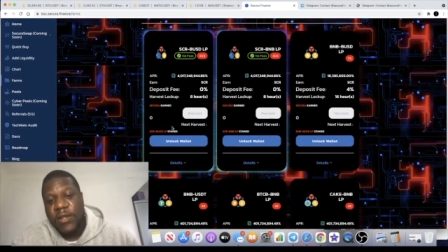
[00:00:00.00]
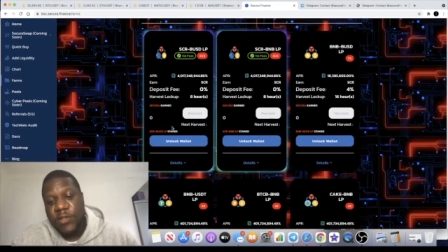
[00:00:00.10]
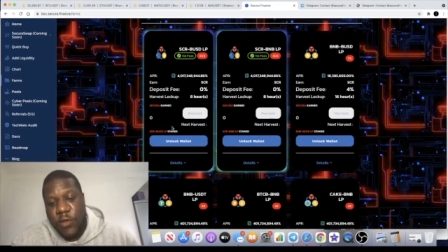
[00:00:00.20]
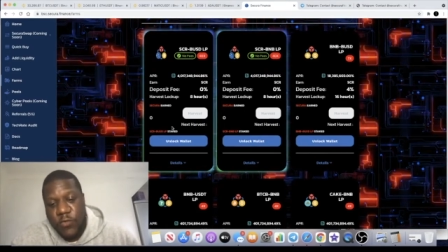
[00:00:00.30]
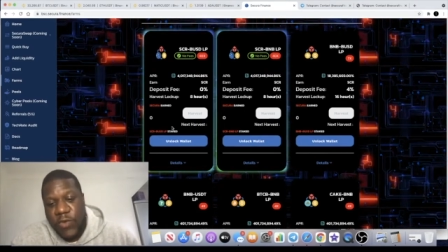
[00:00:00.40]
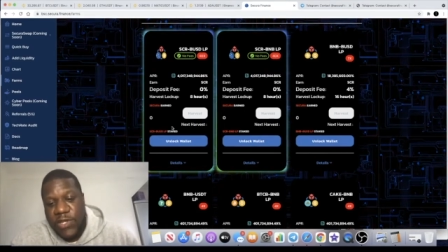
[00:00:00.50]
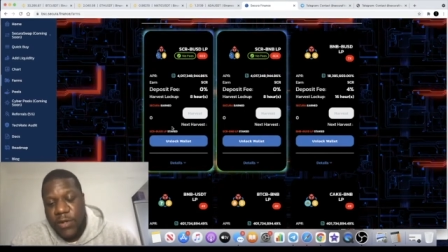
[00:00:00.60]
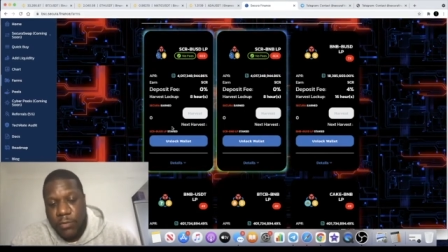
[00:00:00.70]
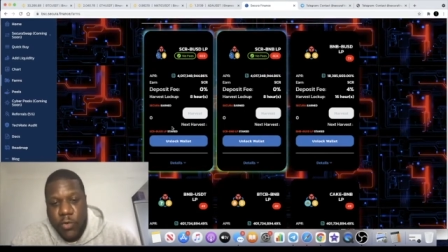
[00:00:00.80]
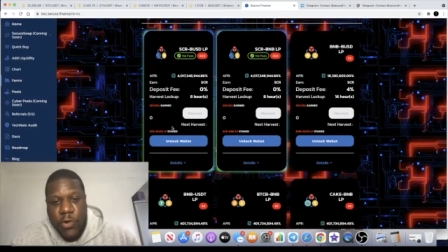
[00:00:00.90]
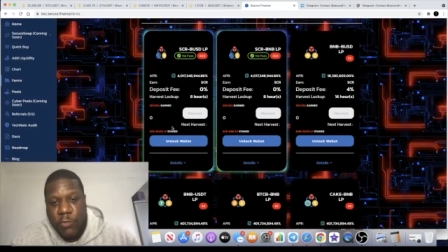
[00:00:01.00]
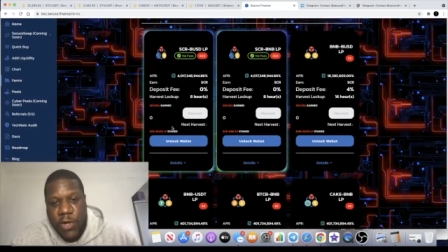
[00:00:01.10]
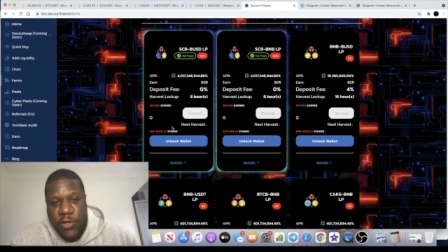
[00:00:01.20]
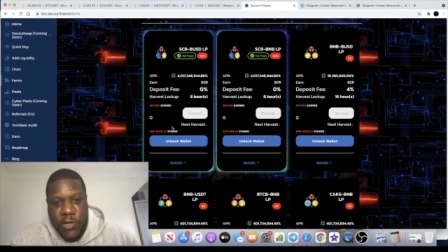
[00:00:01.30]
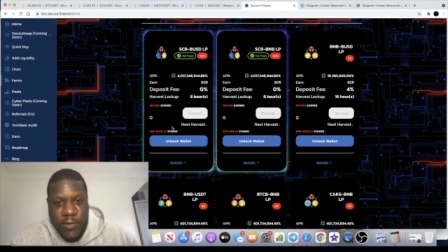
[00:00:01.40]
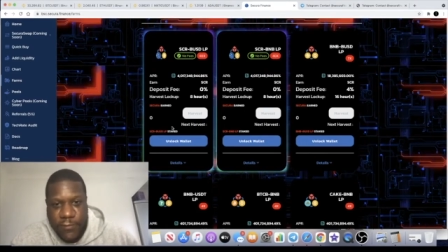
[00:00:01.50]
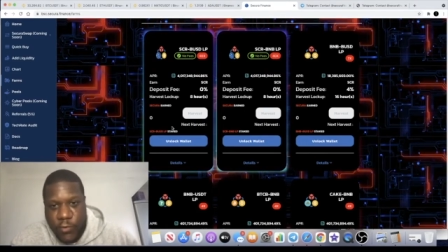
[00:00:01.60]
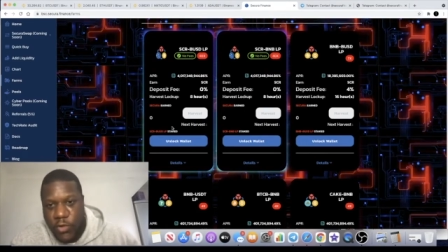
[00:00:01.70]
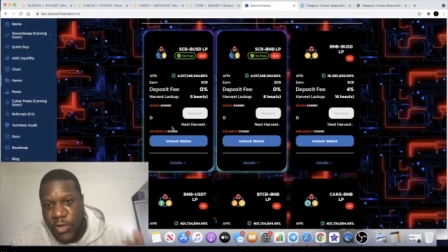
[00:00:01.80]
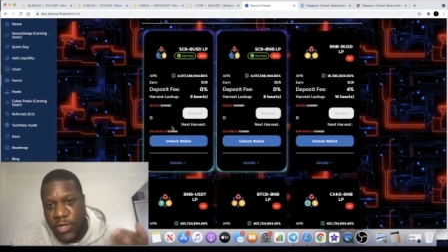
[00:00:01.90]
don't risk more than what you can
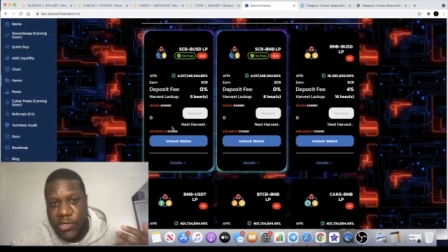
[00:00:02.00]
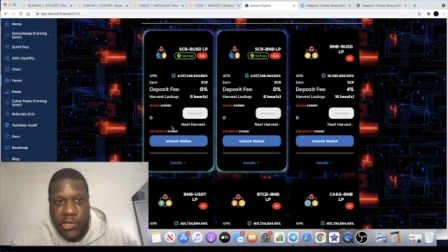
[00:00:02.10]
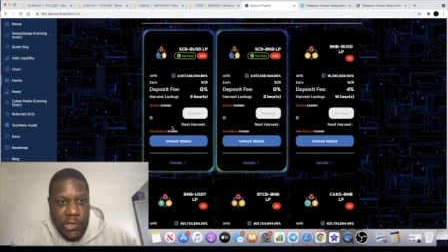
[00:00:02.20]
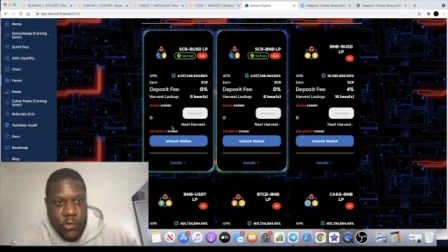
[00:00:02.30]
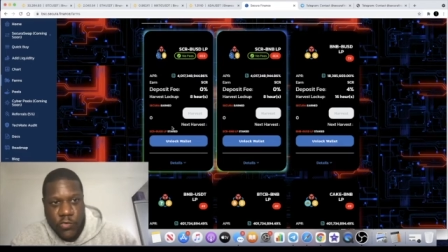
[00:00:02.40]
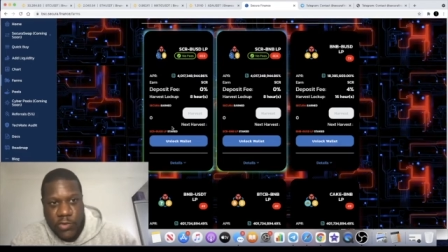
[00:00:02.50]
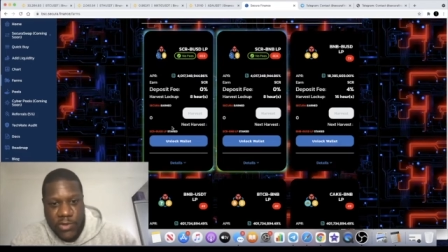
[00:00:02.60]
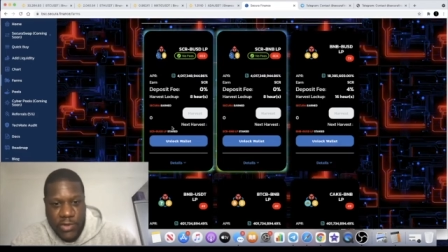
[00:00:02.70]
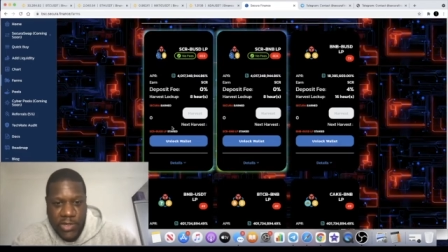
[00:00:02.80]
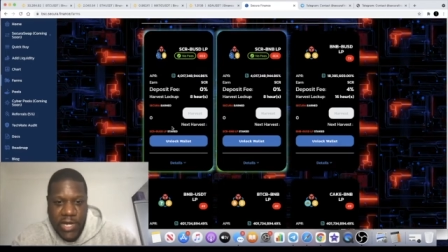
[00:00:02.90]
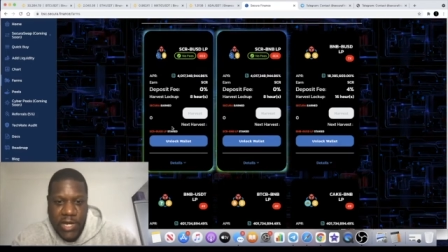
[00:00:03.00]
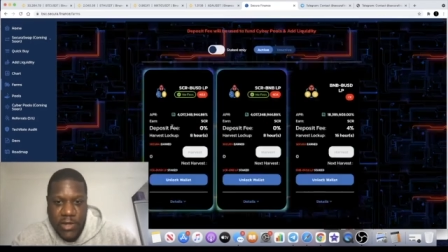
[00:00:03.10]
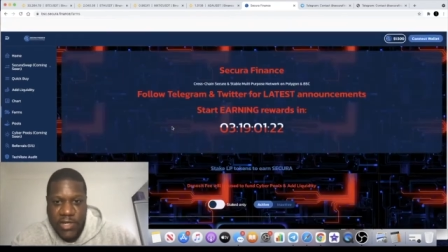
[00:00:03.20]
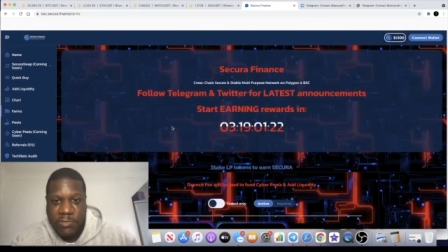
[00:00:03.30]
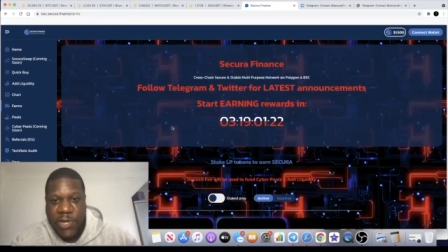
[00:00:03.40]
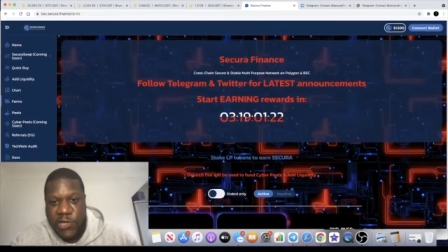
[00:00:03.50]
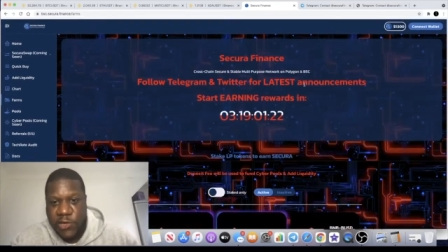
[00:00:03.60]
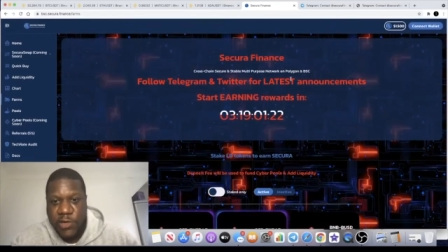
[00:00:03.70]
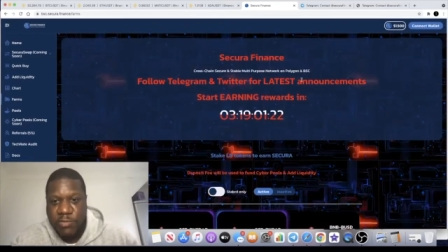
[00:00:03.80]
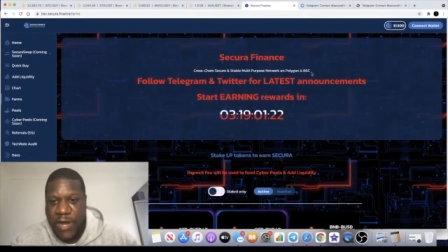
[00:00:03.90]
afford to lose okay especially
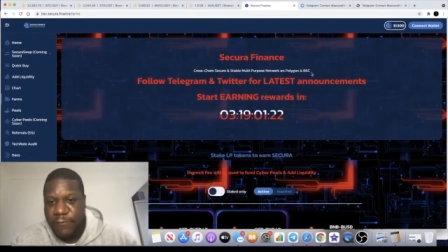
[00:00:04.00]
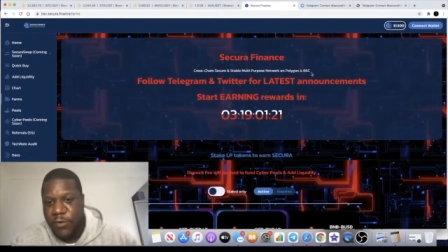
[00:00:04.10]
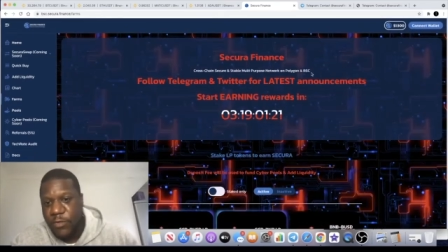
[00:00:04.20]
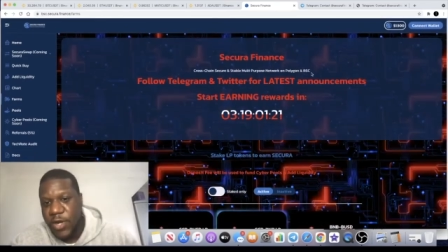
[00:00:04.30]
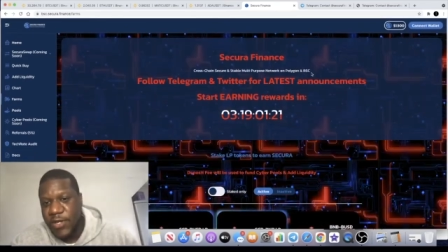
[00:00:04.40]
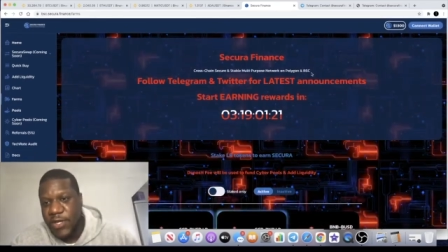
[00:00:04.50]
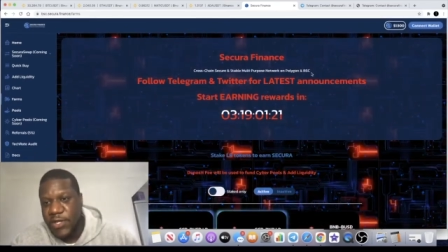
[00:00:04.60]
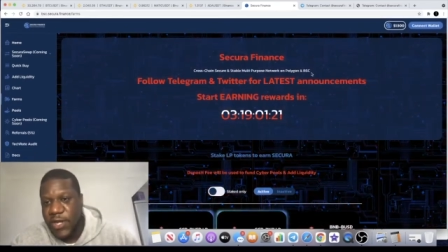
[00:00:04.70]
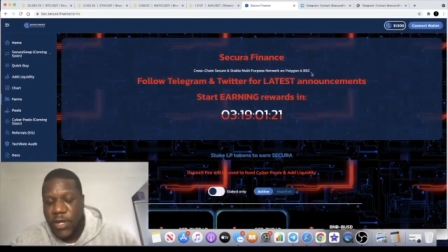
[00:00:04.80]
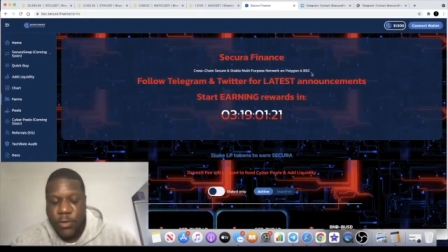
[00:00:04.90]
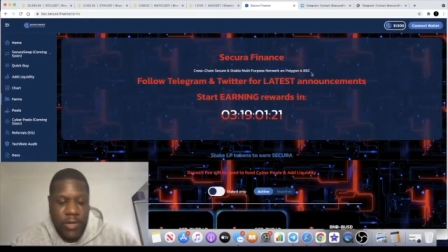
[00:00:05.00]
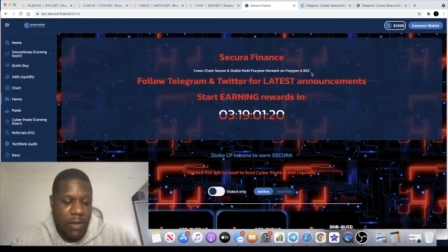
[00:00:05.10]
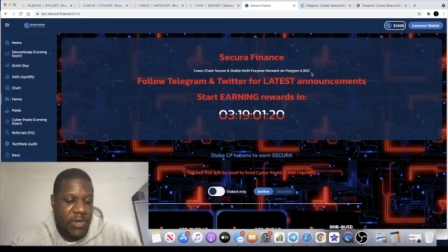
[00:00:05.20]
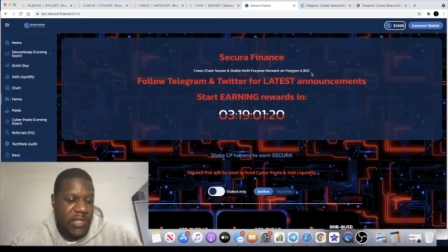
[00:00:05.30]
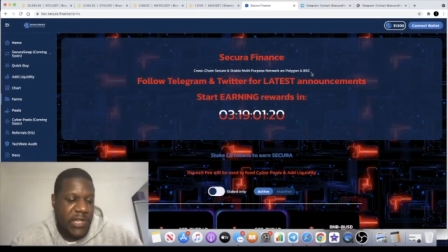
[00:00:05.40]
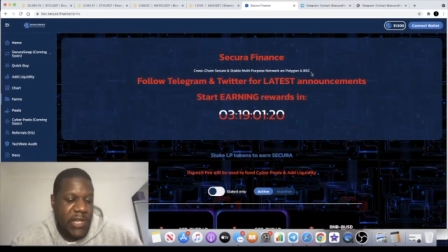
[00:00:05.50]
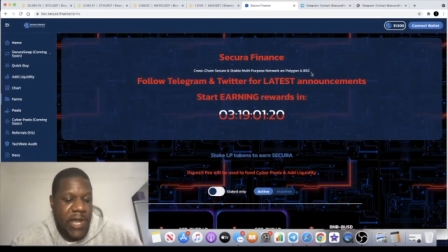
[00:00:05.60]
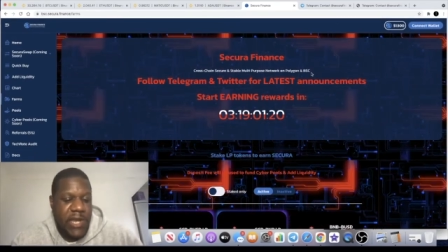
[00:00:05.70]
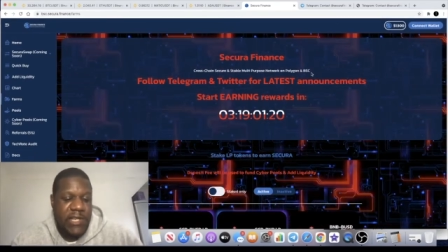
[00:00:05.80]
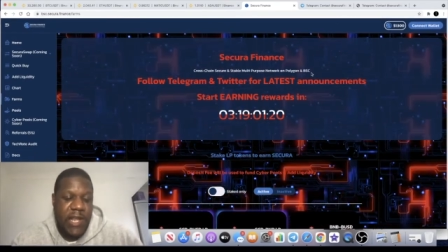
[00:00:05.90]
on a platform like this with that being said
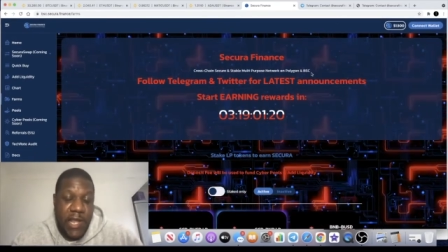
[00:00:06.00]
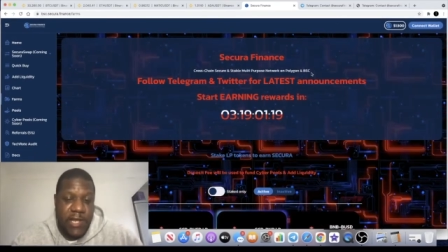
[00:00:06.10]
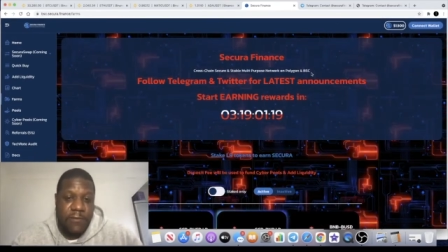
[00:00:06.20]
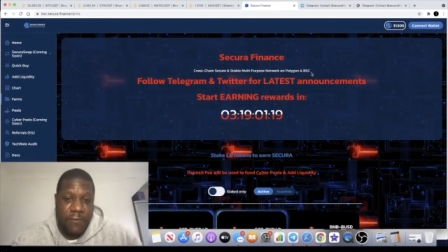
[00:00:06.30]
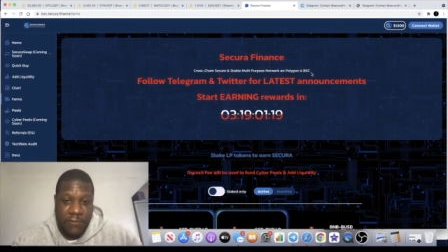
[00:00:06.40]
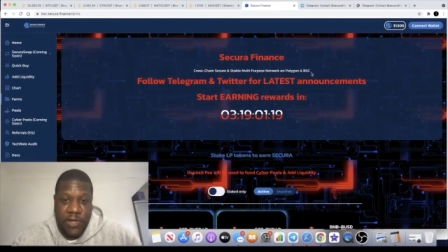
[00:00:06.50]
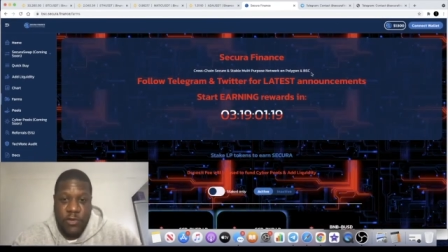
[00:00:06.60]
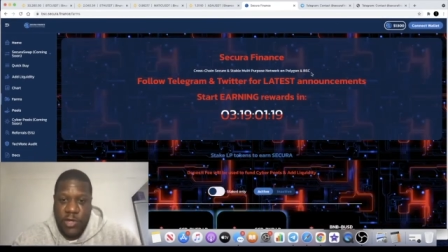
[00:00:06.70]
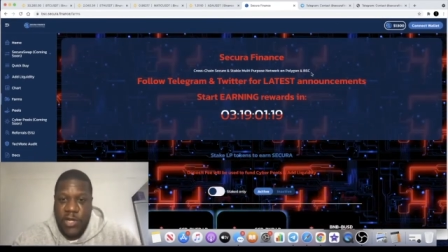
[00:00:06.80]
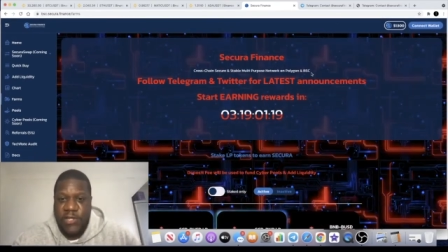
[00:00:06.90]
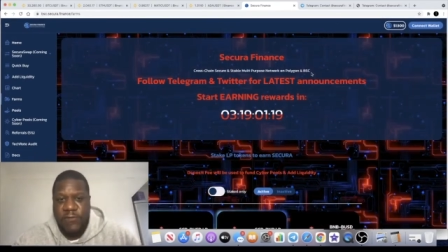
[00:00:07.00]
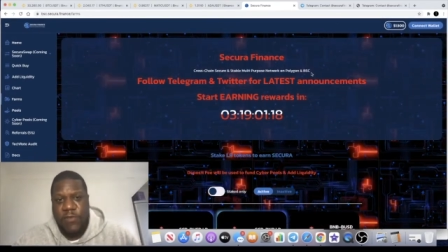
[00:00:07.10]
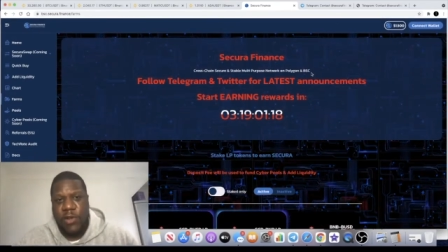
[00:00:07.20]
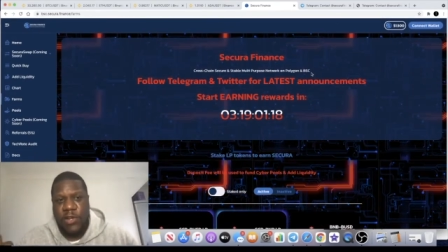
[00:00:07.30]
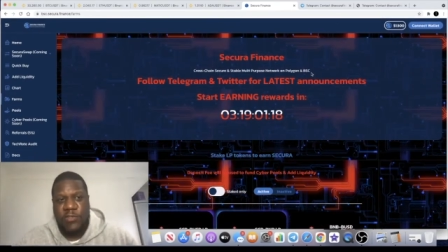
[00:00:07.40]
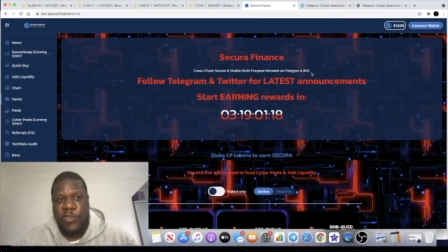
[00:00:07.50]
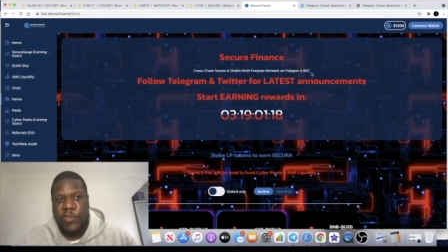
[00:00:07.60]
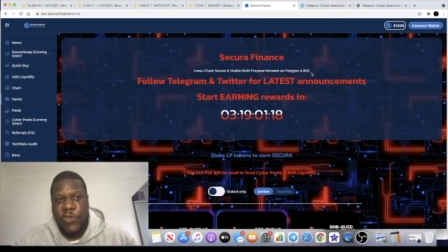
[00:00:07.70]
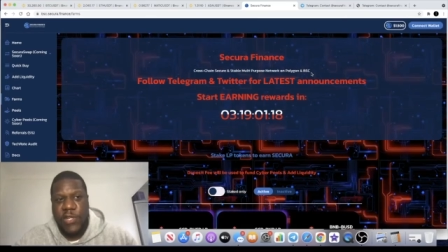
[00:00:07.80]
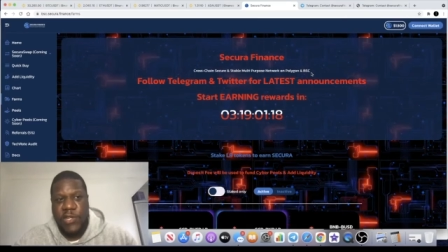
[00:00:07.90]
that is the end of the video guys if you are not
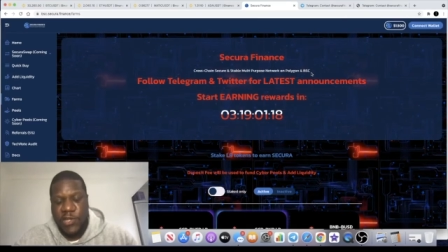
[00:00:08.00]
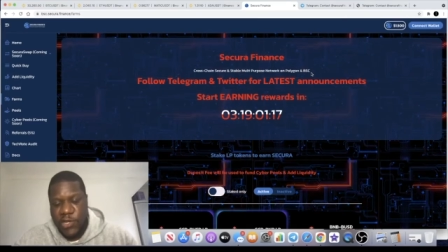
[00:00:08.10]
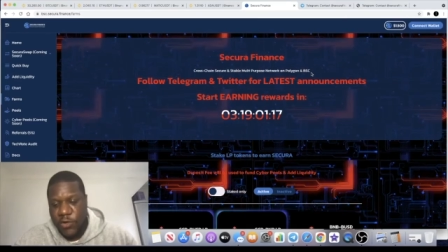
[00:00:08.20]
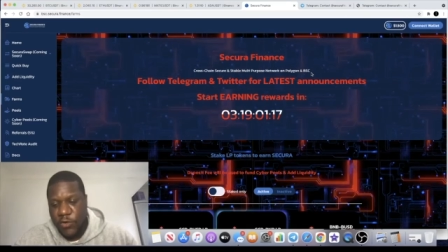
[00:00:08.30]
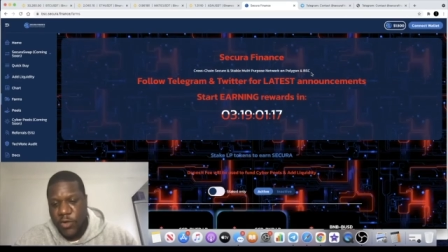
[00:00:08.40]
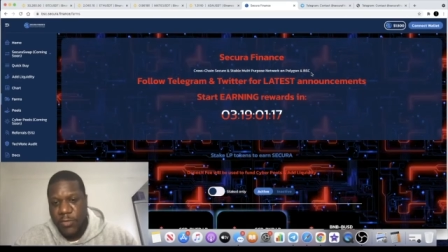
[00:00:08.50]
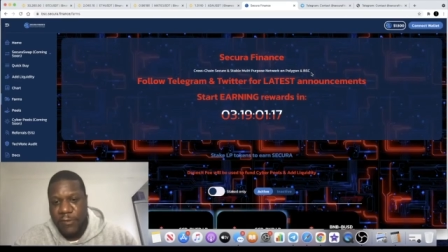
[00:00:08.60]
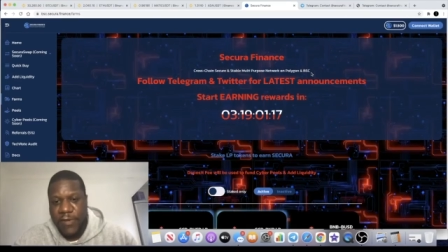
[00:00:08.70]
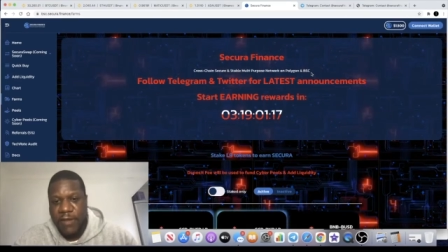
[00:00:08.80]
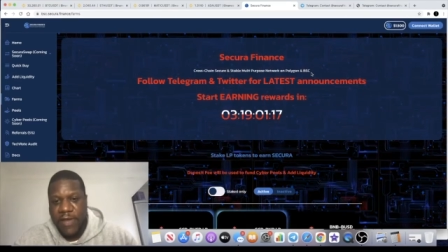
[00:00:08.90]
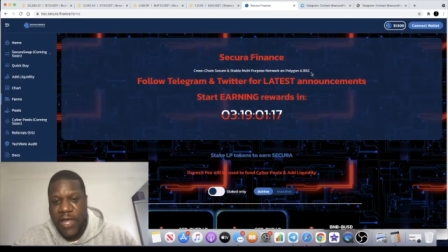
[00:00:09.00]
subscribed to the channel do me a favor